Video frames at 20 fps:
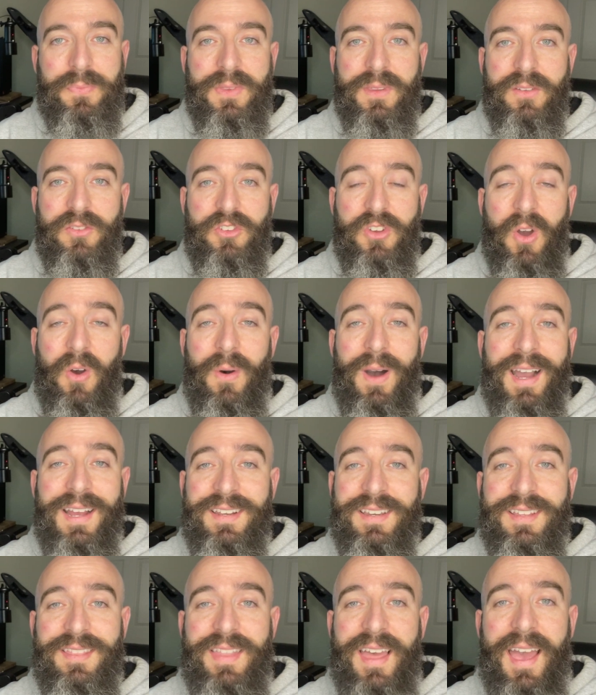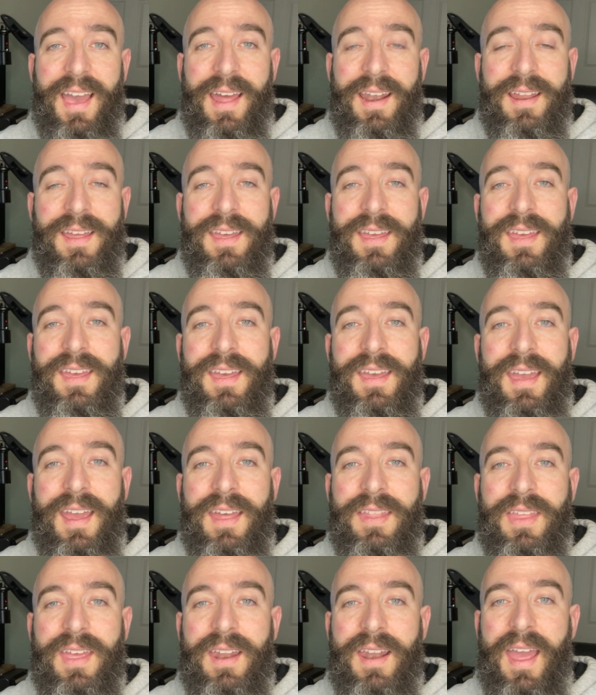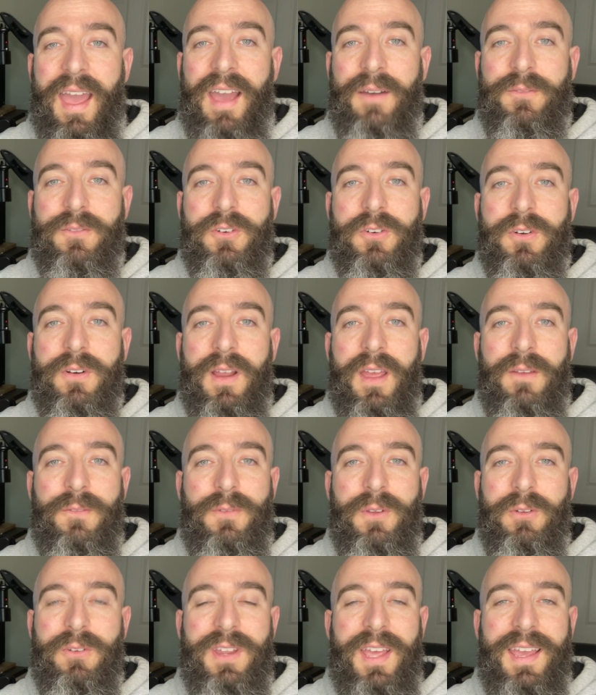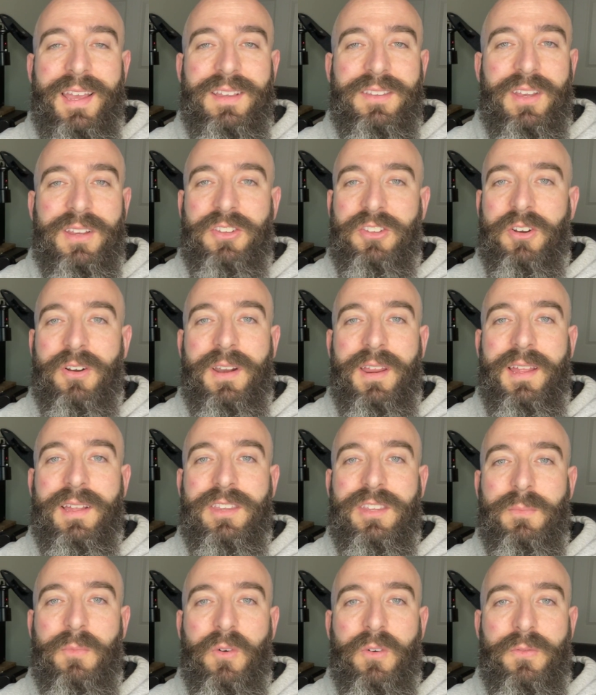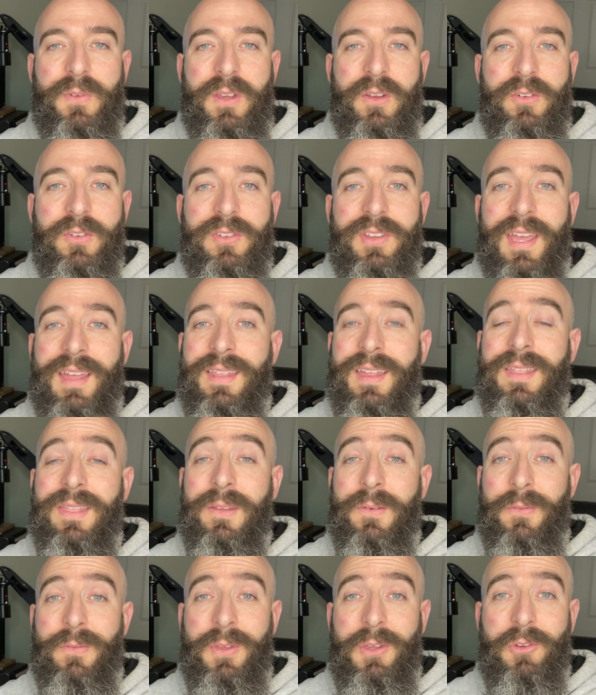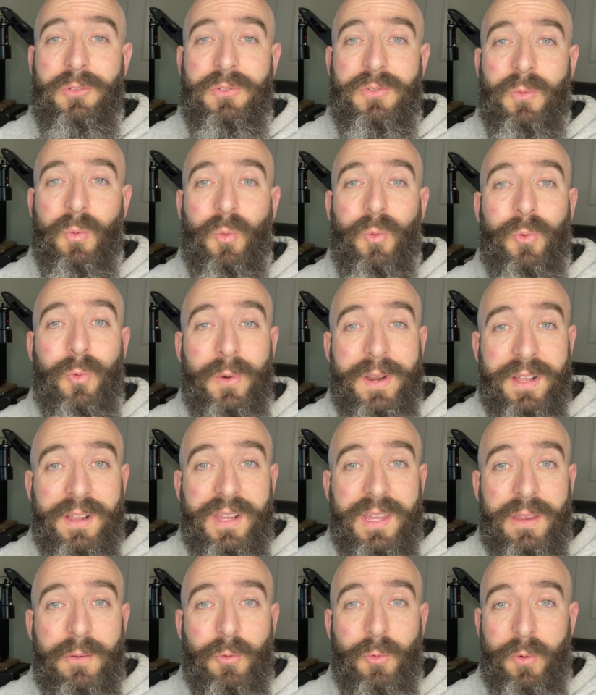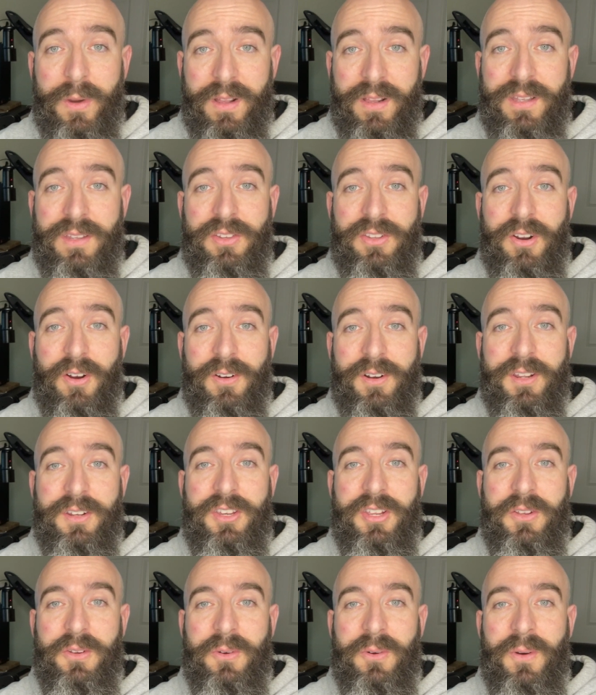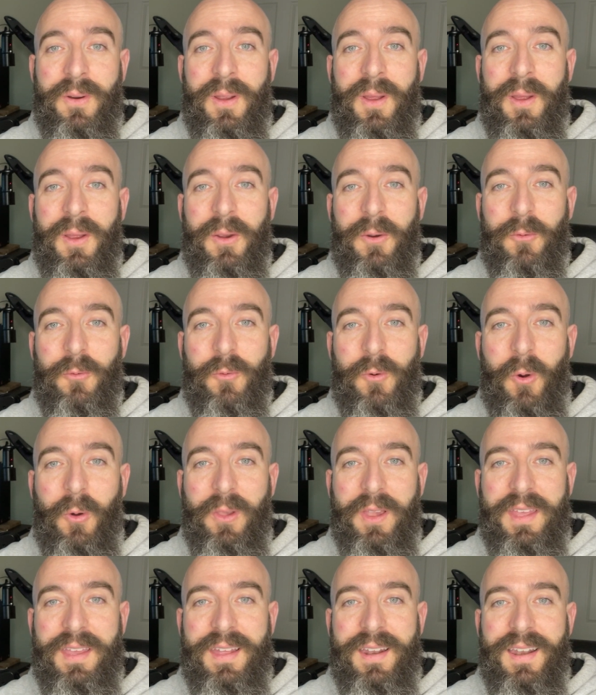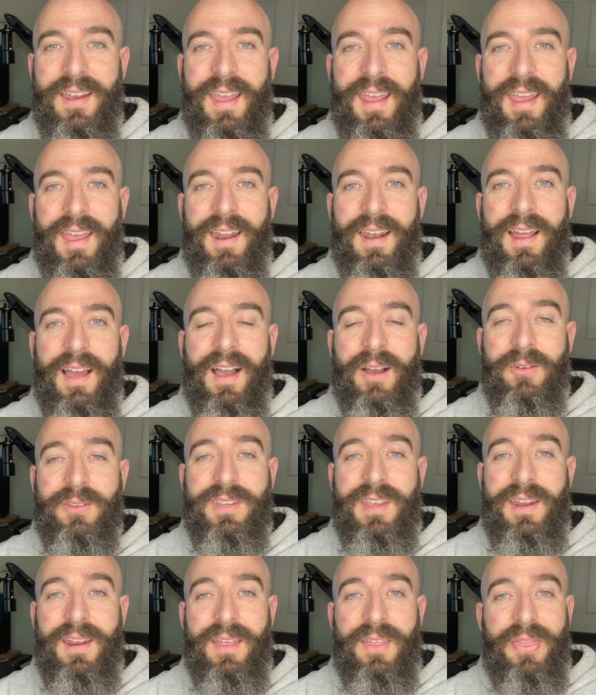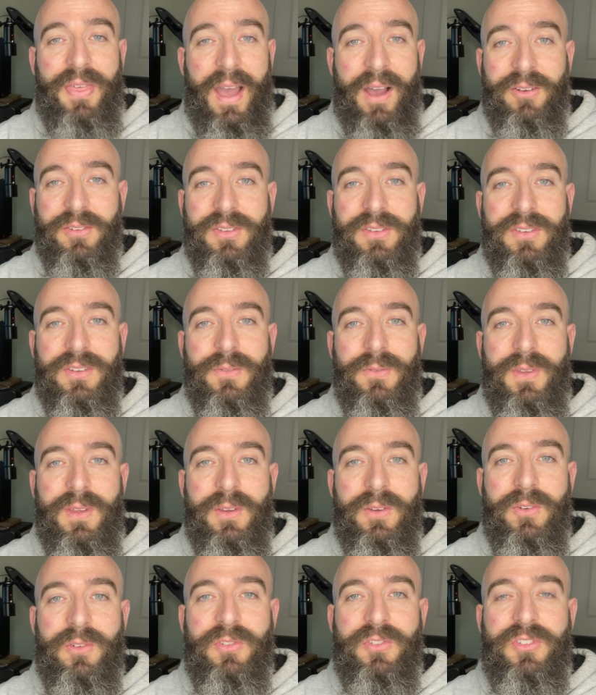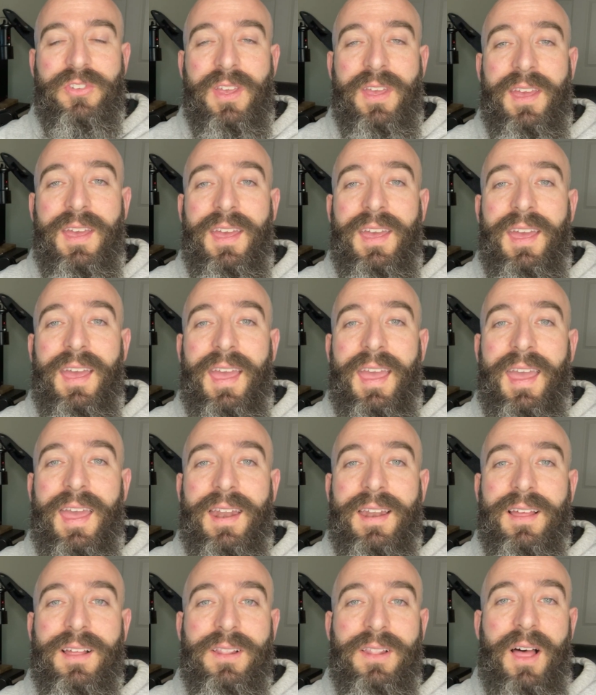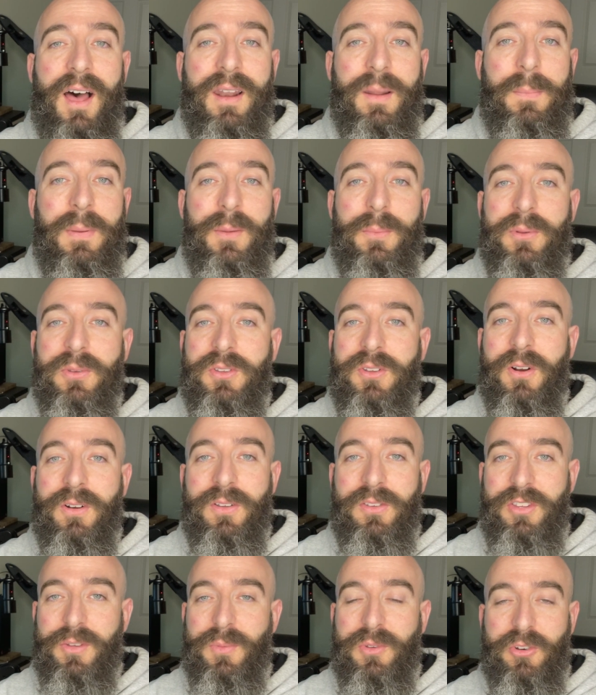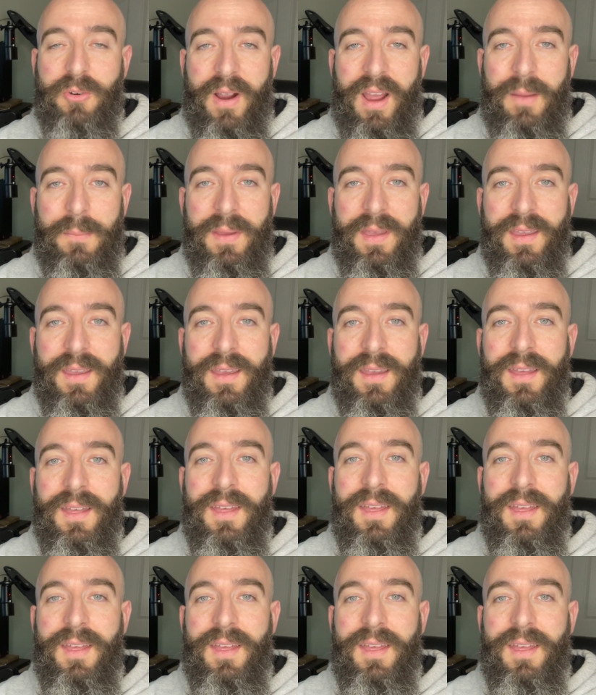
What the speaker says: So I did that, and then after a few days I started to get some more views, and then the views really started to roll in, and I was getting thousands of views, and a lot of people started subscribing.